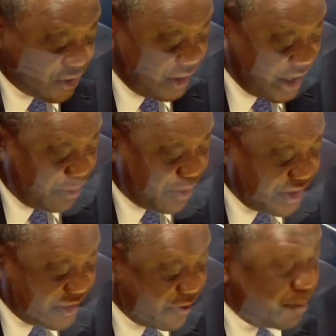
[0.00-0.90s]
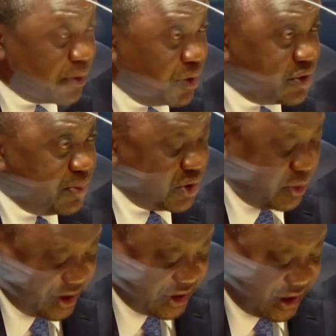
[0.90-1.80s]
a collaborative approach
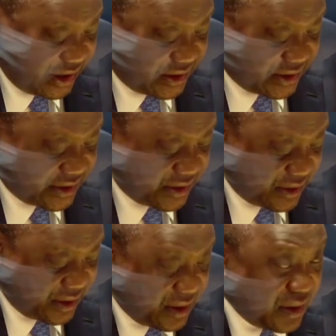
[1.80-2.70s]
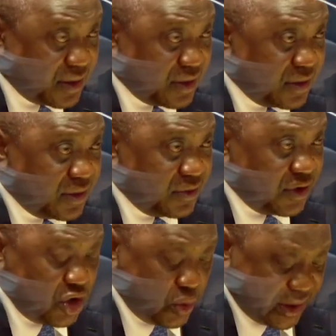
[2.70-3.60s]
between states,
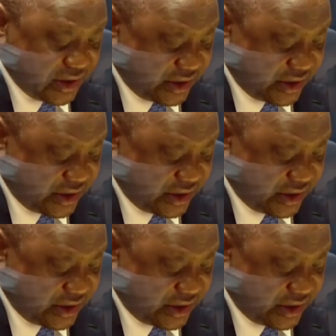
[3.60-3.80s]
the UN